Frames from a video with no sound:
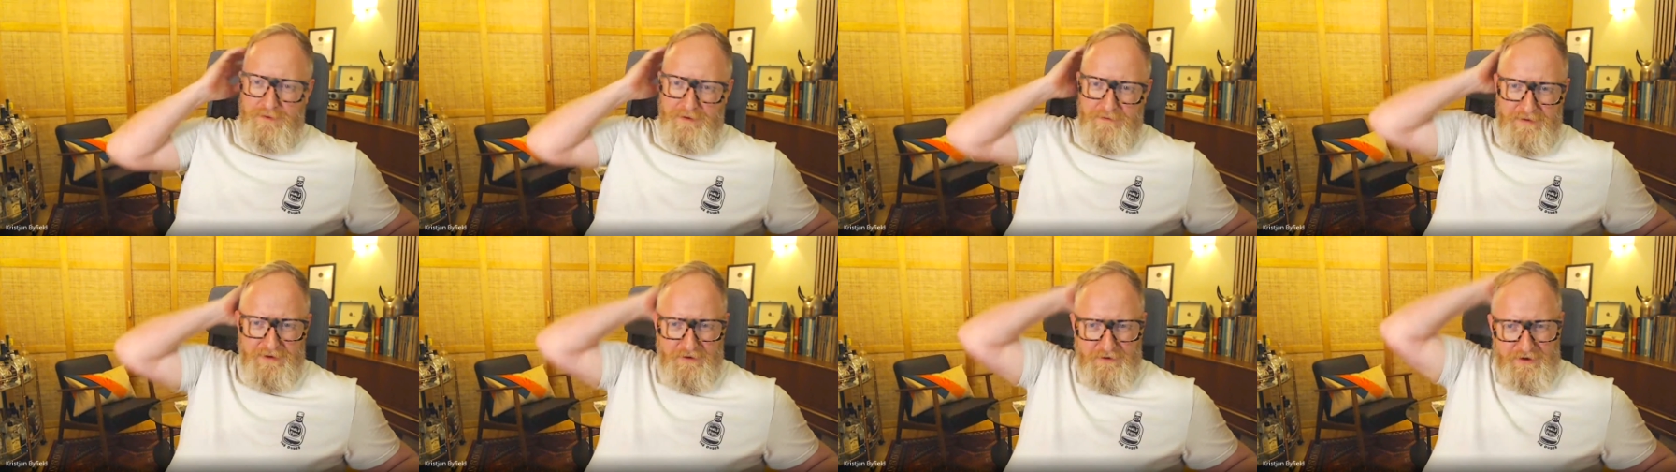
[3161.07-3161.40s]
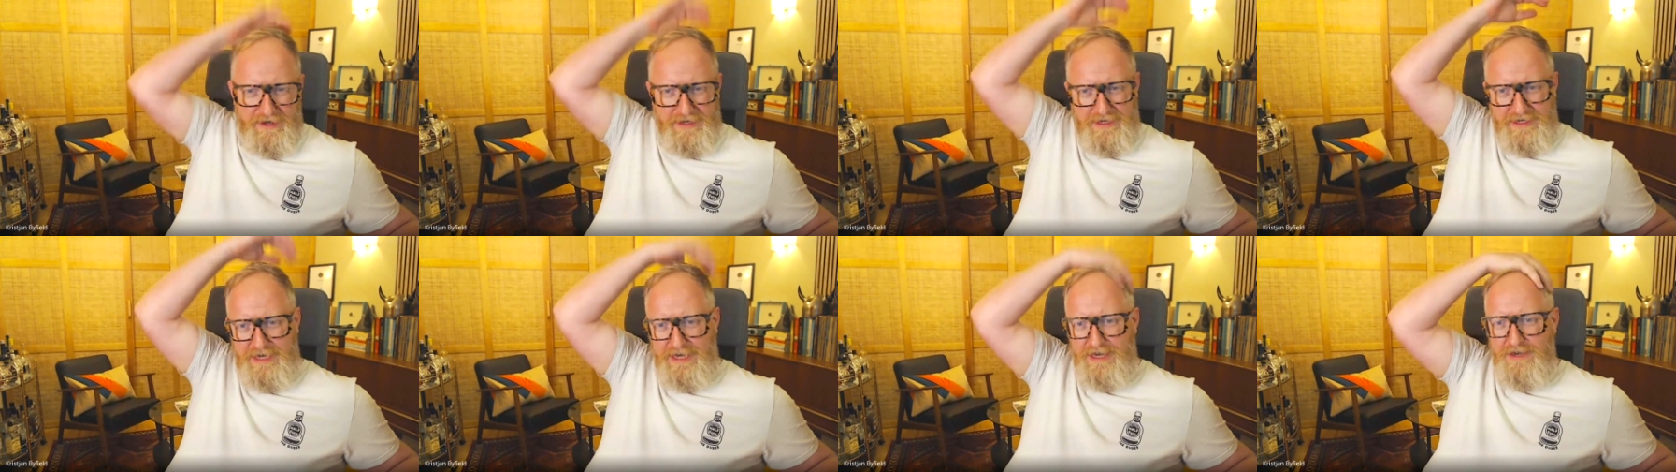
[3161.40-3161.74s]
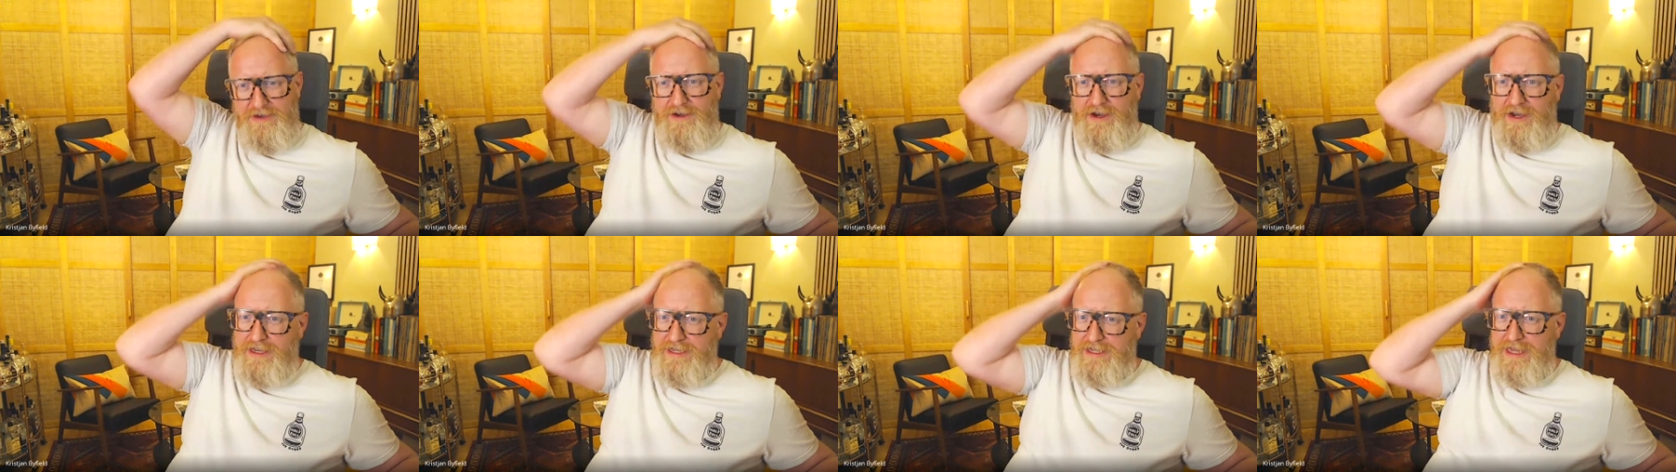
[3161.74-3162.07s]
But it'd be great to see
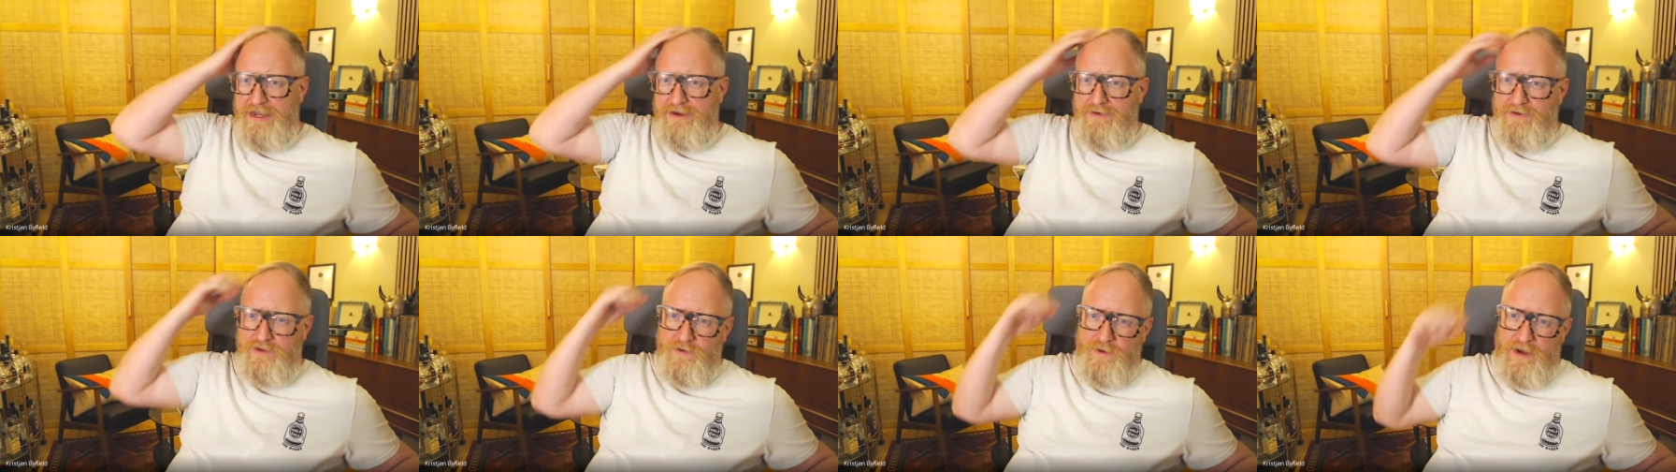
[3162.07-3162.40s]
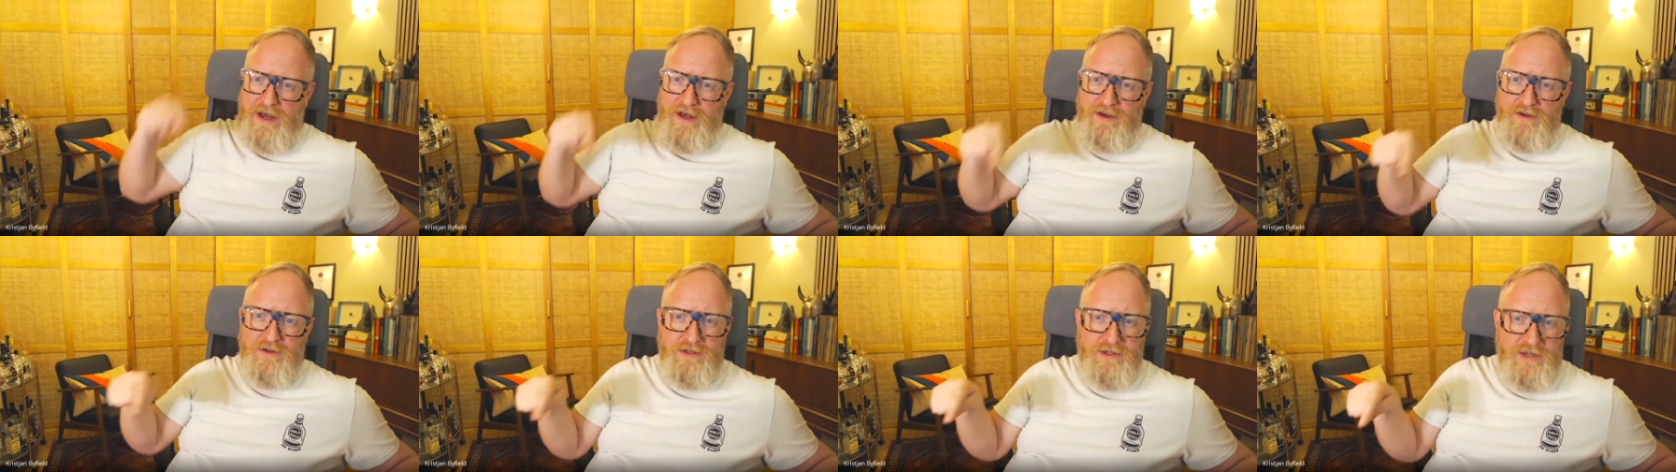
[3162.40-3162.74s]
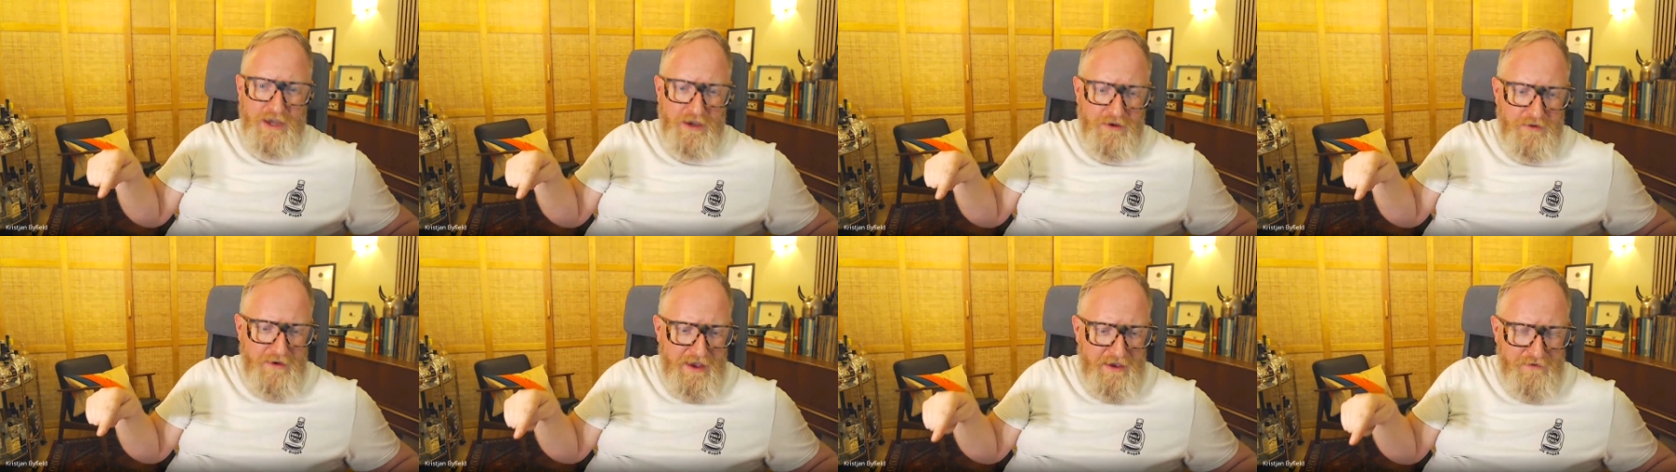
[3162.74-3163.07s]
you guys there as well.
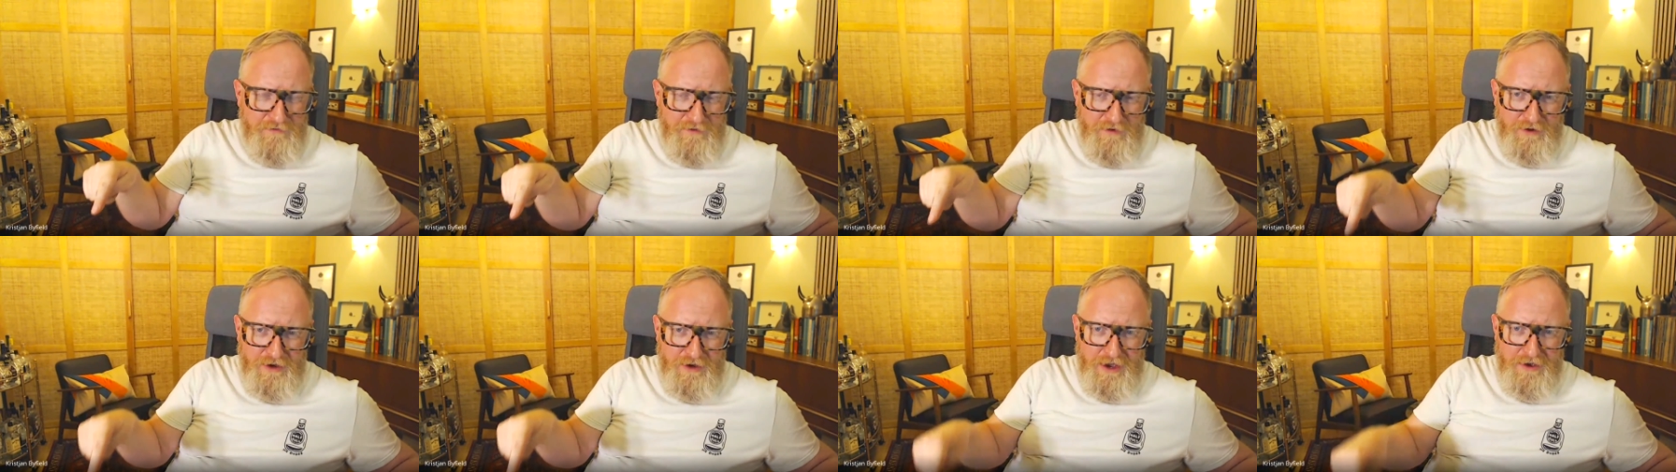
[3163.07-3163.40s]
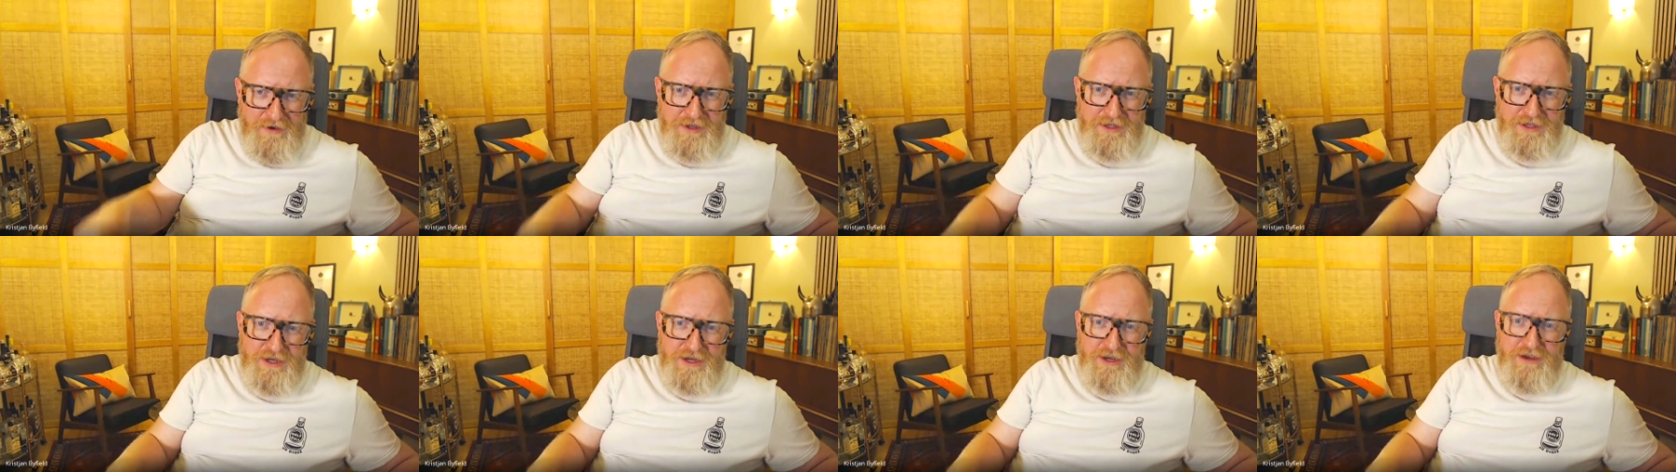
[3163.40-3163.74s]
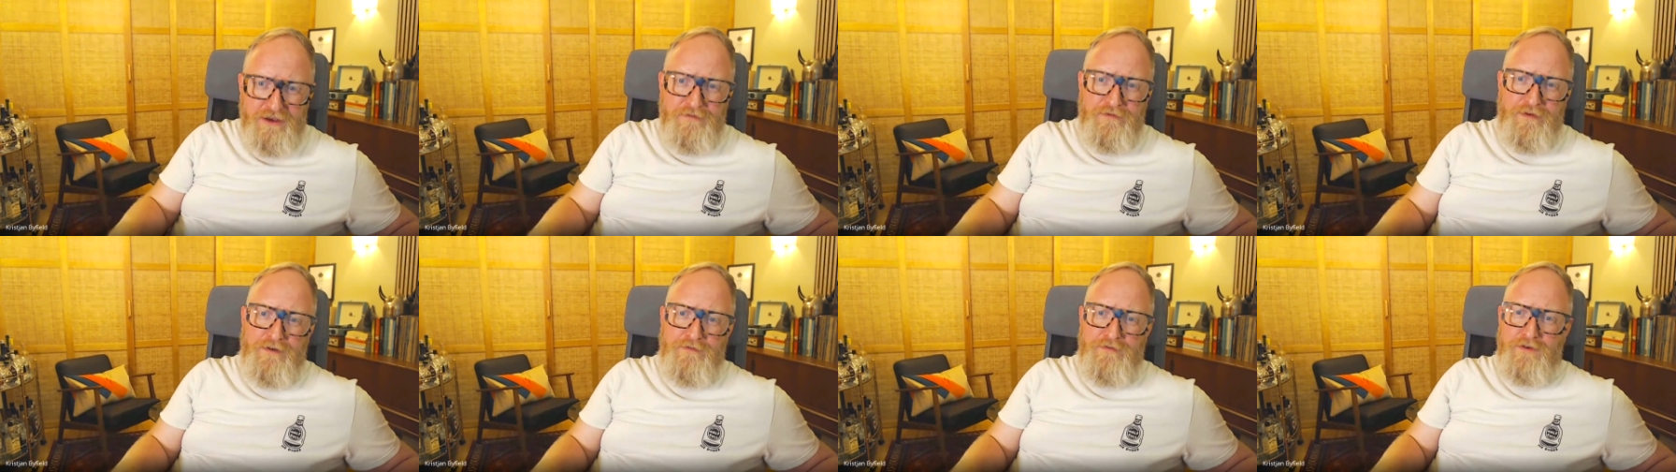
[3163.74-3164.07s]
So if you're going to
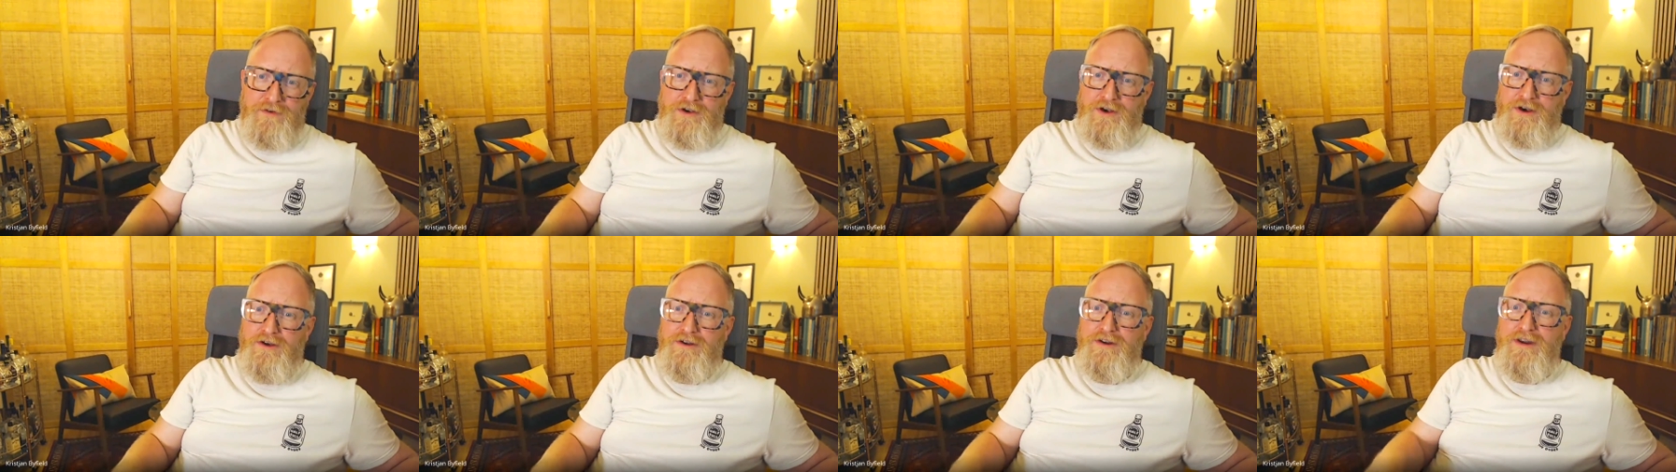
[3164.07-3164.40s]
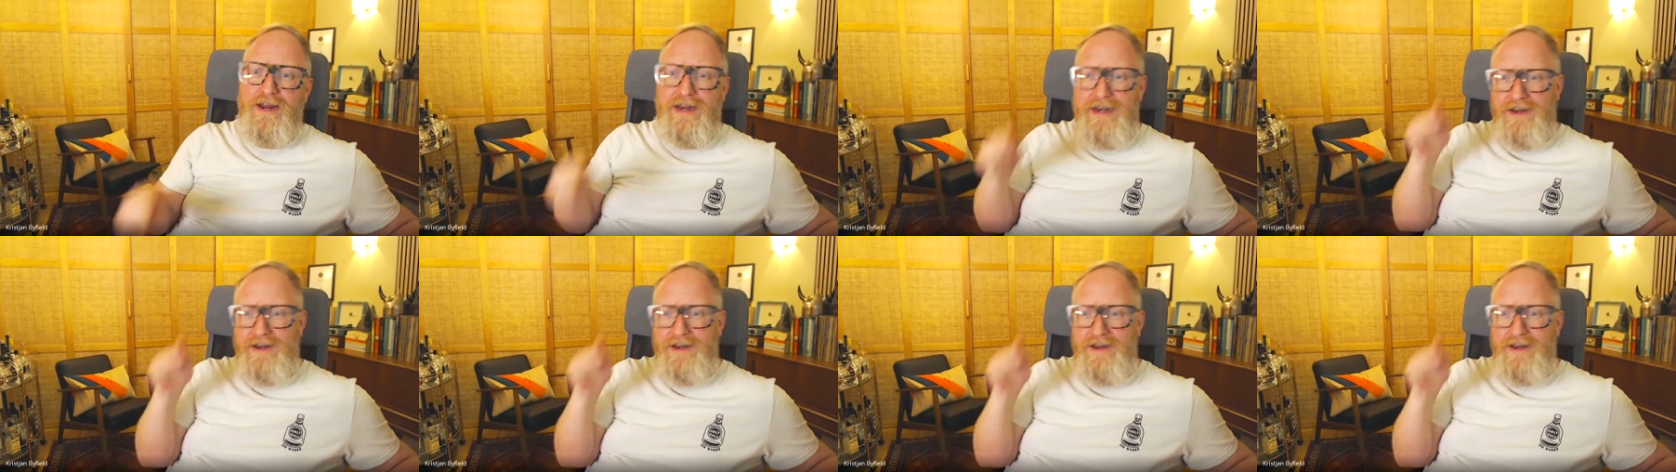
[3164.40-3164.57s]
KerfuffleCon,